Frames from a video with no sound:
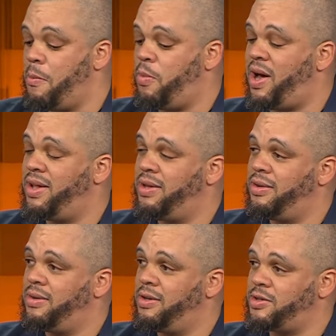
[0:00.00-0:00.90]
But,
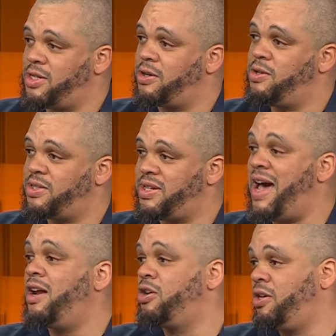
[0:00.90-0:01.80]
you know, Syracuse has
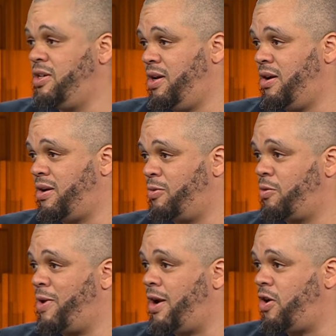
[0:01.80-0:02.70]
had a good year with
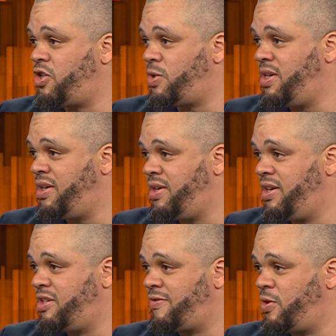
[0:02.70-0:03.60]
Red Autry
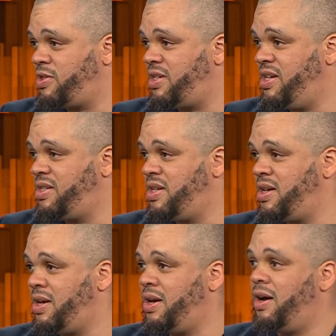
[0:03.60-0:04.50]
in his first
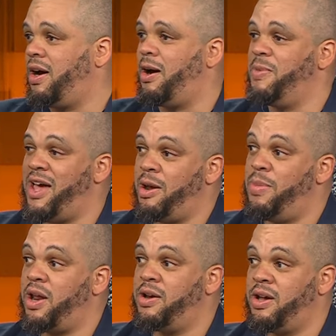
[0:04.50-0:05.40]
season. They had a
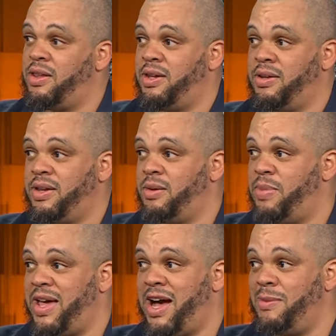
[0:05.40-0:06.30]
better year than
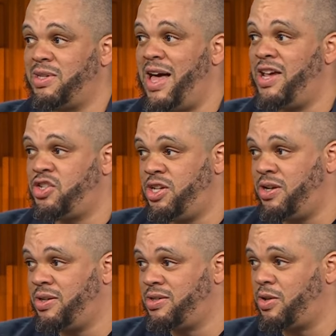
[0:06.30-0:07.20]
Boeheim's last
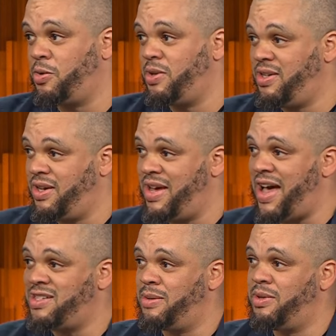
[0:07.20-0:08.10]
year. So he
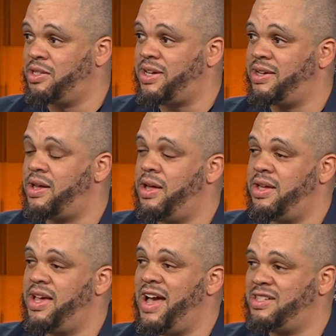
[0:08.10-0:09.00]
has them. It looks like
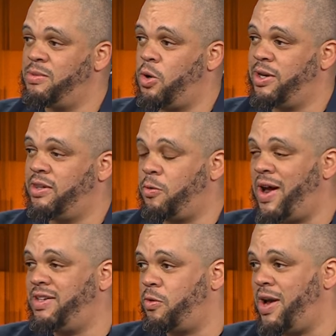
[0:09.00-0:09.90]
he has them going in the
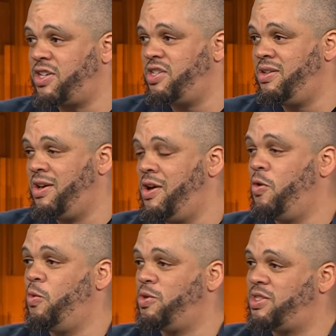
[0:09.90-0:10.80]
right direction.
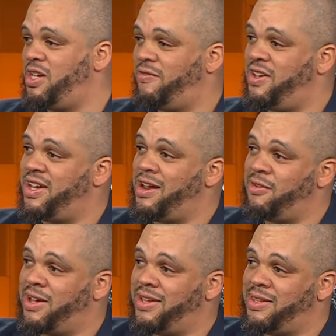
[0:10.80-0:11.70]
We'll see if he can
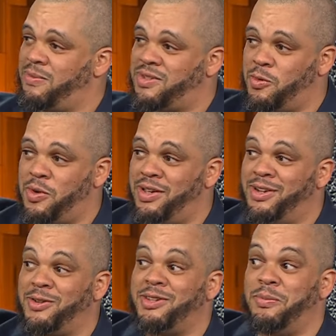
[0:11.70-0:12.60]
ever get them to,
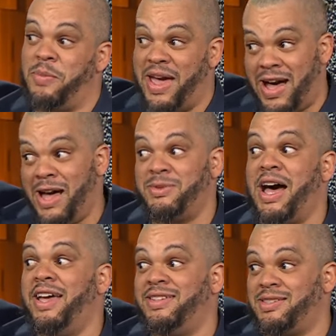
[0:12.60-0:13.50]
you know, to Boeheim's
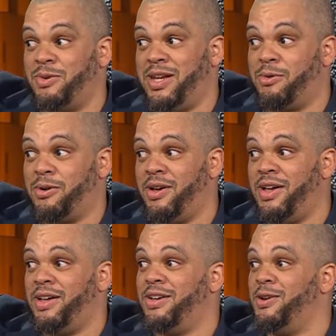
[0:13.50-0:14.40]
heights when they were,
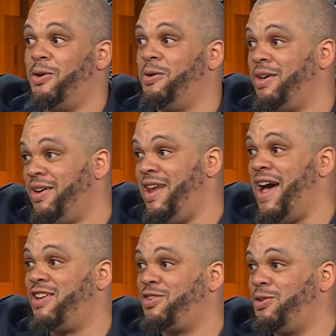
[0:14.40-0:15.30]
you know,
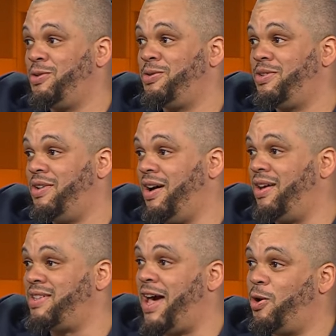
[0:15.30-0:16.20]
national
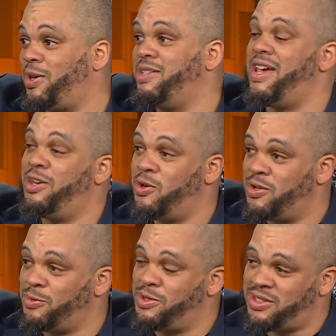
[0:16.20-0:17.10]
title
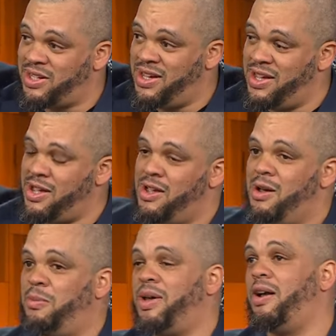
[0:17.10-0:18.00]
contenders. We'll see.
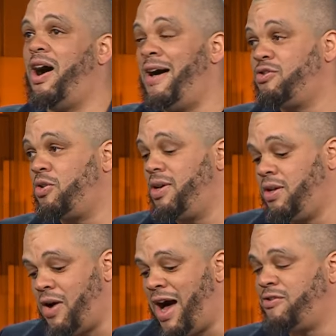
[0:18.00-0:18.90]
But Hofstra,
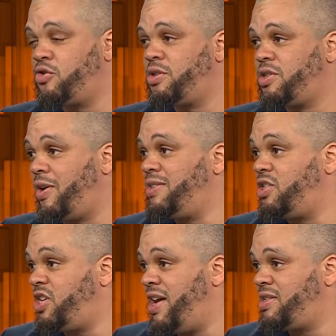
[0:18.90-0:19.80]
you know, Hofstra still has
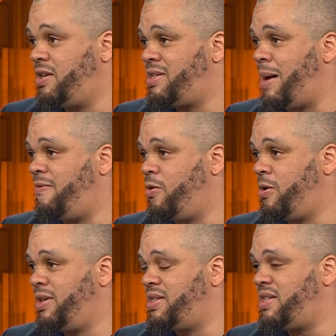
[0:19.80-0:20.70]
a chance. They're top
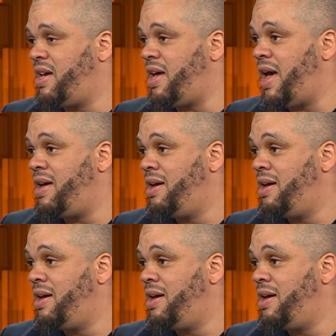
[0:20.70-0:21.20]
four in the CAA.